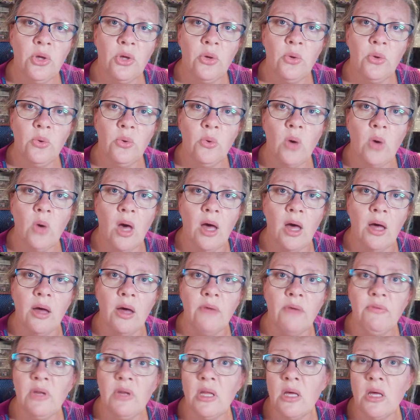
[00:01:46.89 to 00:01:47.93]
you
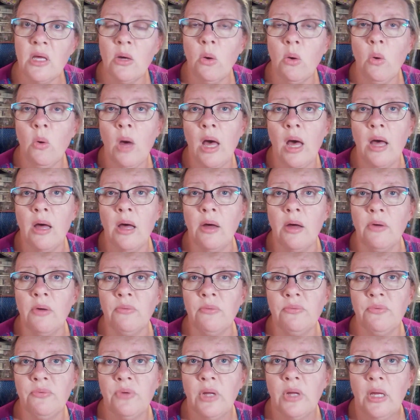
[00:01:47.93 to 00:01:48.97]
a video
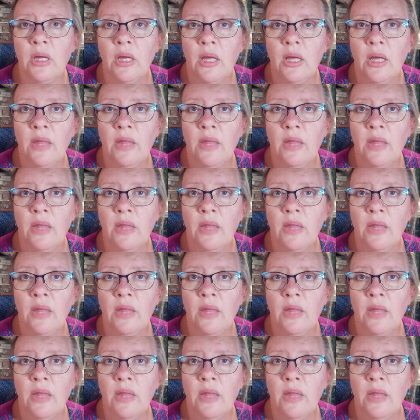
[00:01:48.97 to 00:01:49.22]
of